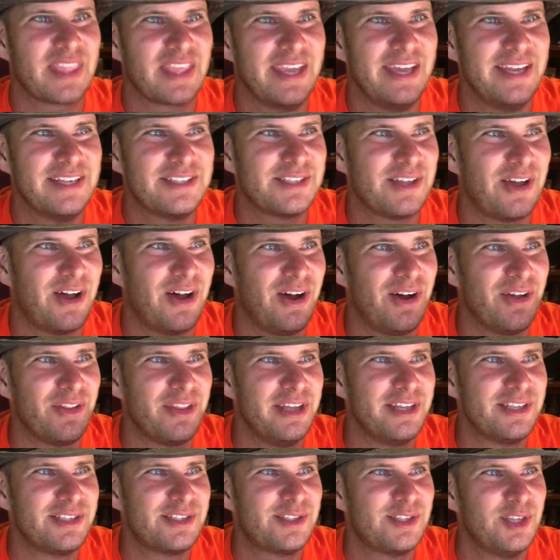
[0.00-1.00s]
It's all
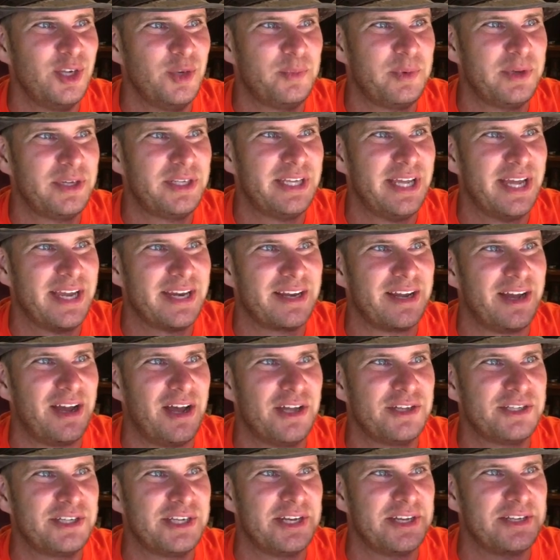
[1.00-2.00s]
this stupid
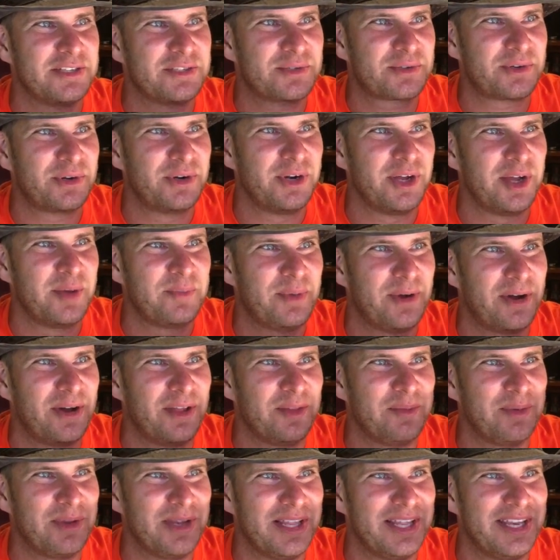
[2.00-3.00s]
technology that screwed up
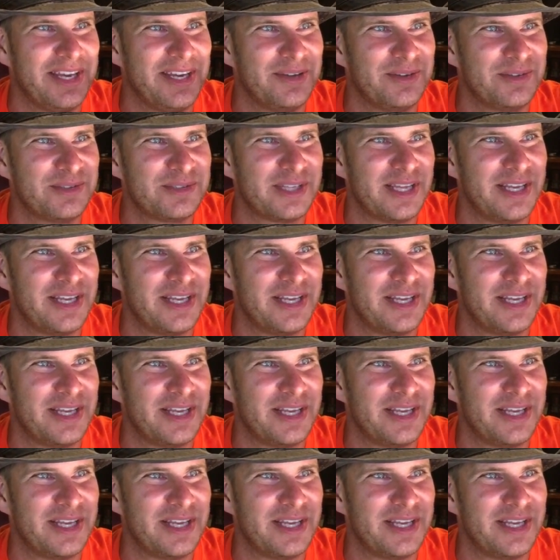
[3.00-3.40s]
all the millennials.